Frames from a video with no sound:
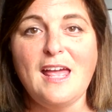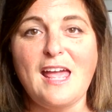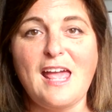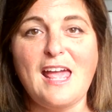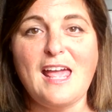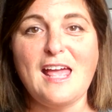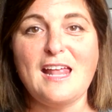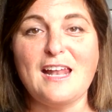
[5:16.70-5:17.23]

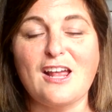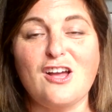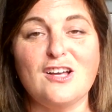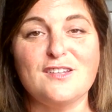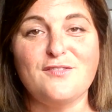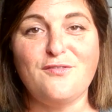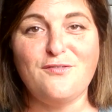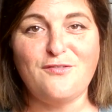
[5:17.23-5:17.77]
and it
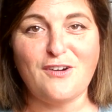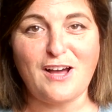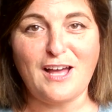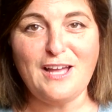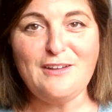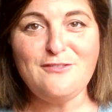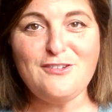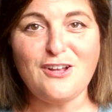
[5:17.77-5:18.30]
costs
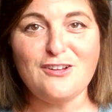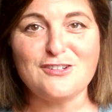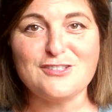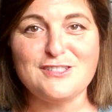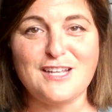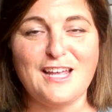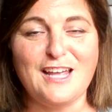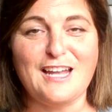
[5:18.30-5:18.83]
$5
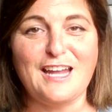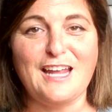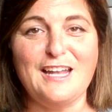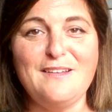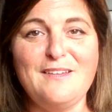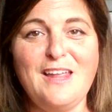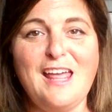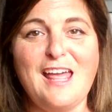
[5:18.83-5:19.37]
to get
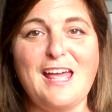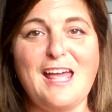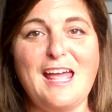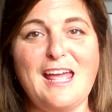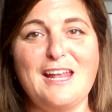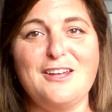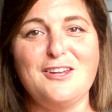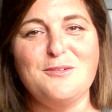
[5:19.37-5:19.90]
in,
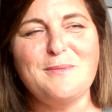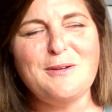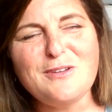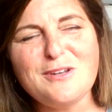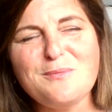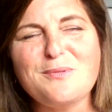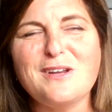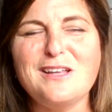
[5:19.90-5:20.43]
and you might want
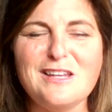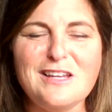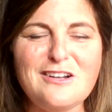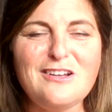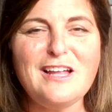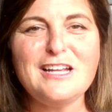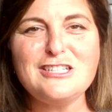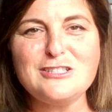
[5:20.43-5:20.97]
to bring a little
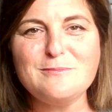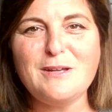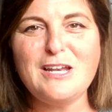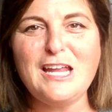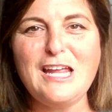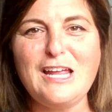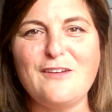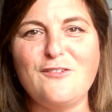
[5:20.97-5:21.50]
extra
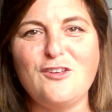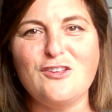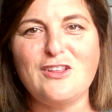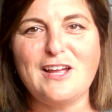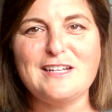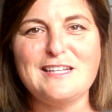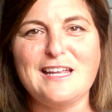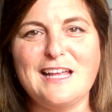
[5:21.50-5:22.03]
money if you
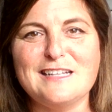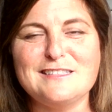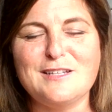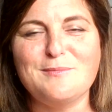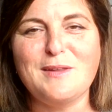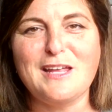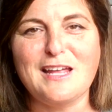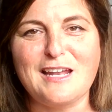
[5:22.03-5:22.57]
like to get
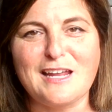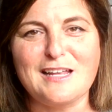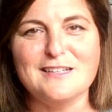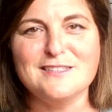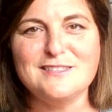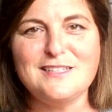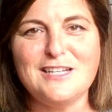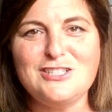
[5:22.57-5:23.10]
something at a
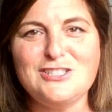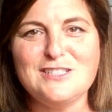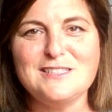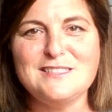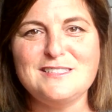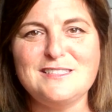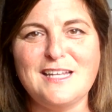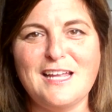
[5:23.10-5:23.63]
concession
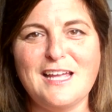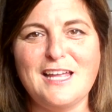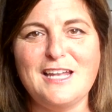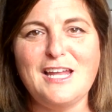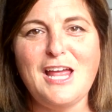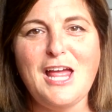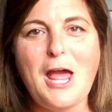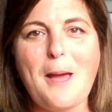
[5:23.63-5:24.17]
stand,
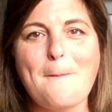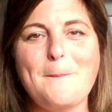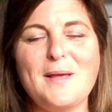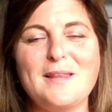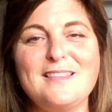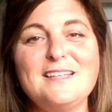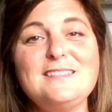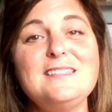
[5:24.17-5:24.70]

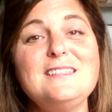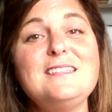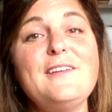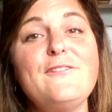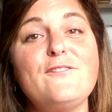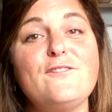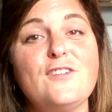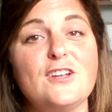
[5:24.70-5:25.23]
but this is a
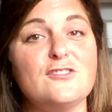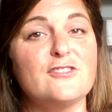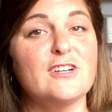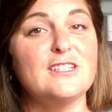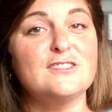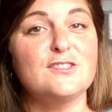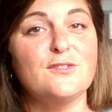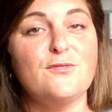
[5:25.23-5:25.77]

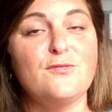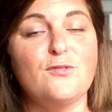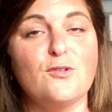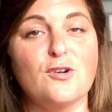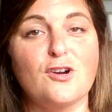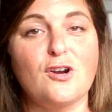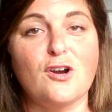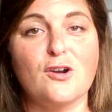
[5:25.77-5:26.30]
fundraiser
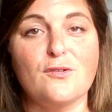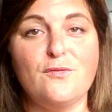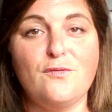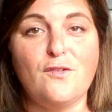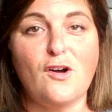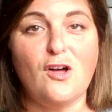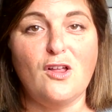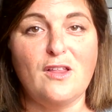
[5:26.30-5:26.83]
for our
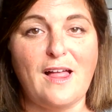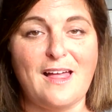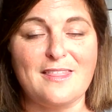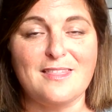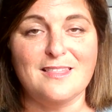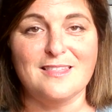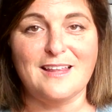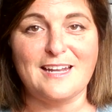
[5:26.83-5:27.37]
fall
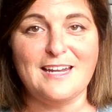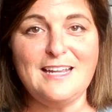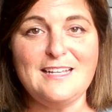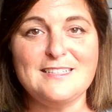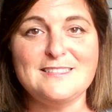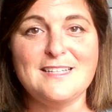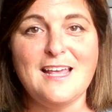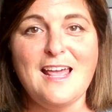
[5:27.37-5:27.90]
athletics,